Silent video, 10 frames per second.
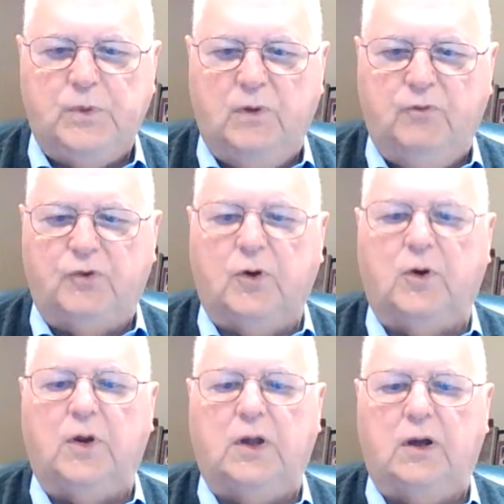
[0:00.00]

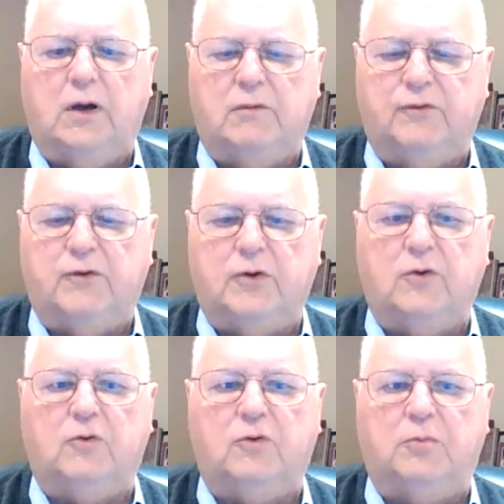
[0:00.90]
fraternity, uh,
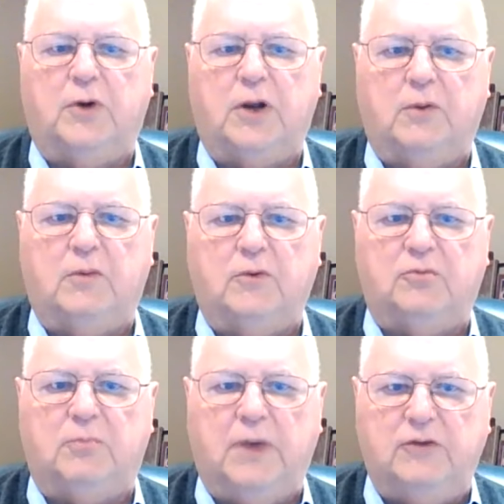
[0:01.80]
fraternal group on it, whether it was
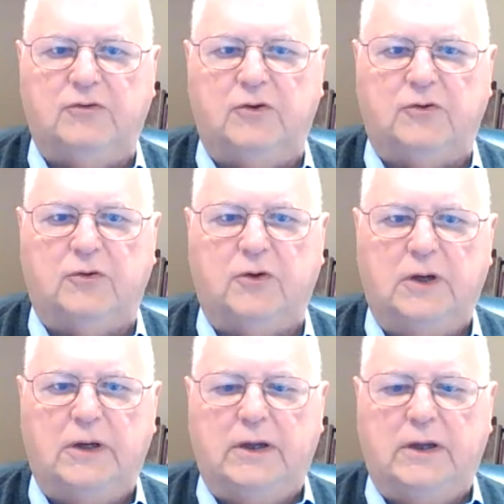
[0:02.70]
Masons or
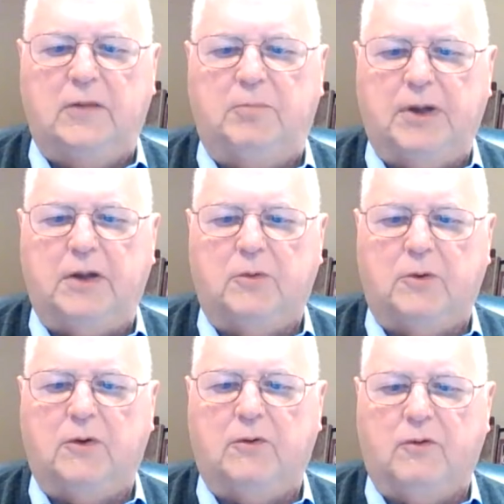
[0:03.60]
Independent
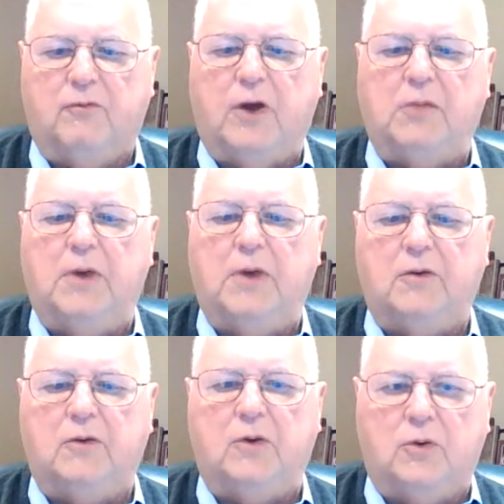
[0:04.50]
Order or Red Men
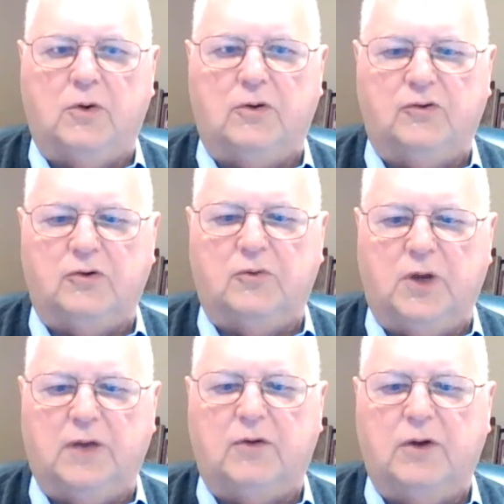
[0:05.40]
or the Orioles or
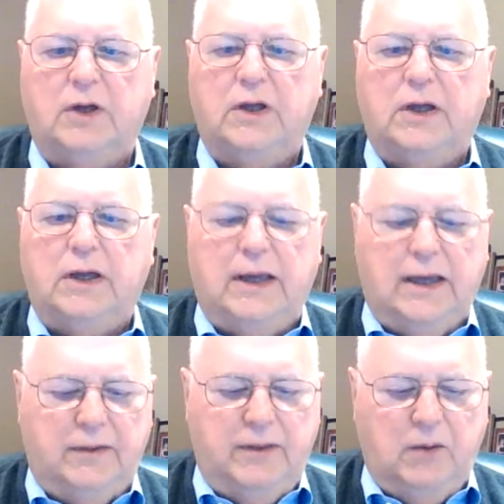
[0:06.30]
whatever.
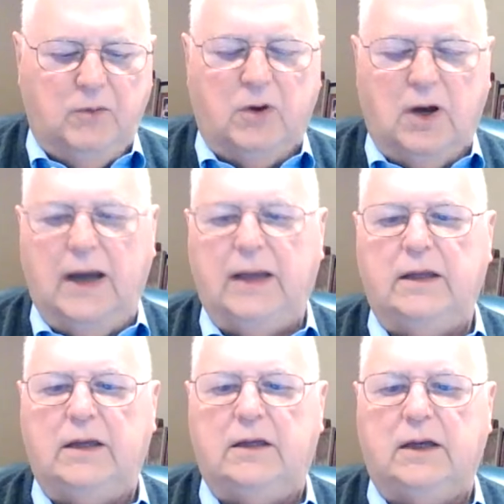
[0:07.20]
And they were
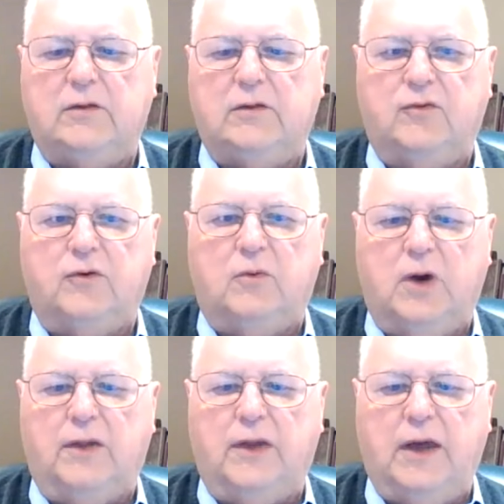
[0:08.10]
highly collected for a
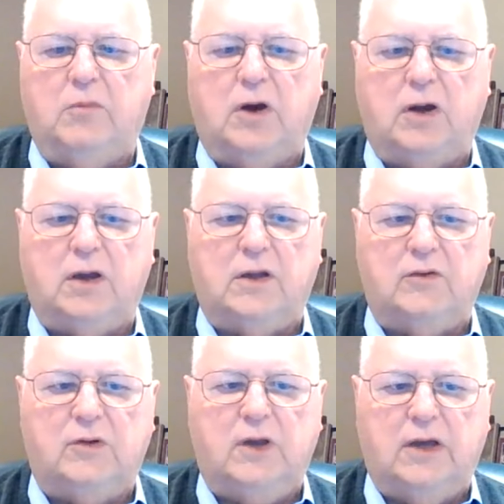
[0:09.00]
while. That market
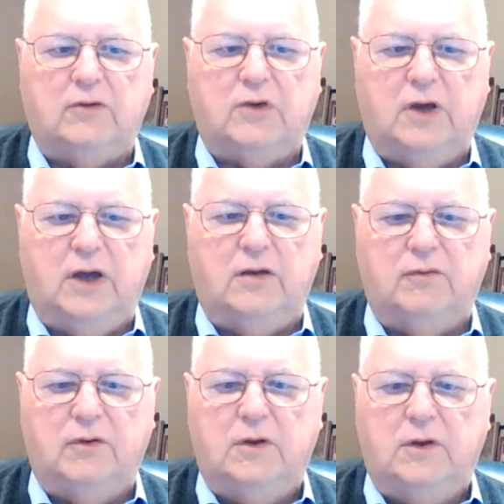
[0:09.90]
is, has kind of
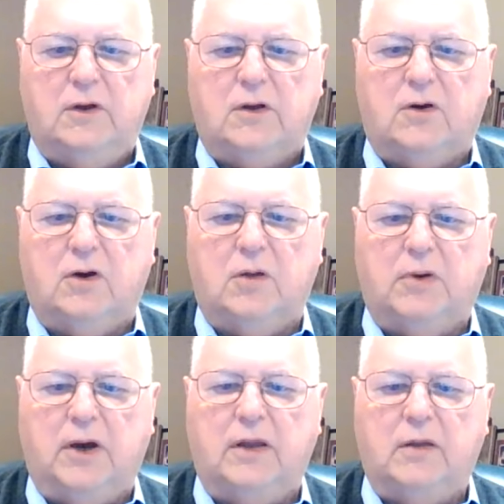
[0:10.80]
gone
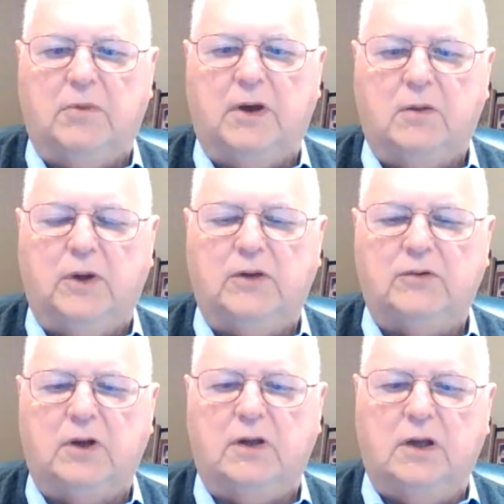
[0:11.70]
by, by the
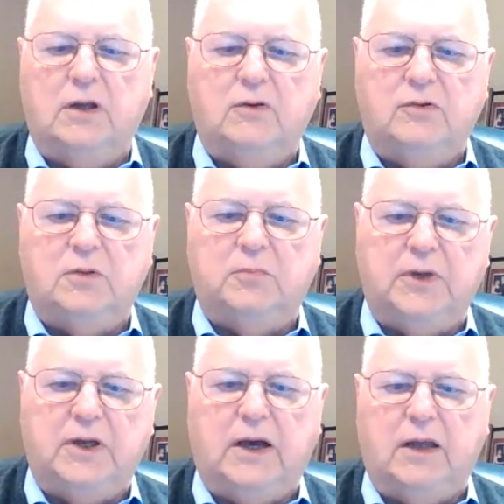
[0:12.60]
wayside. Then you simply
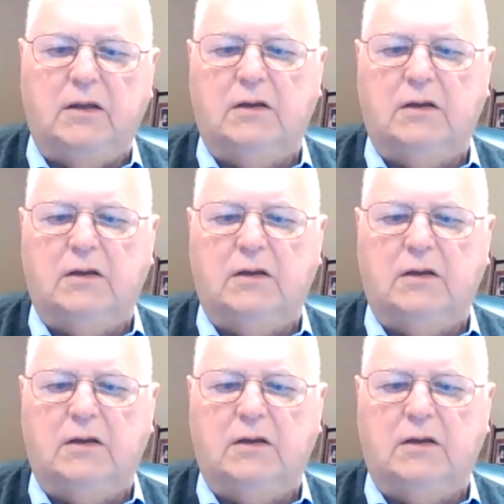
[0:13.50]
got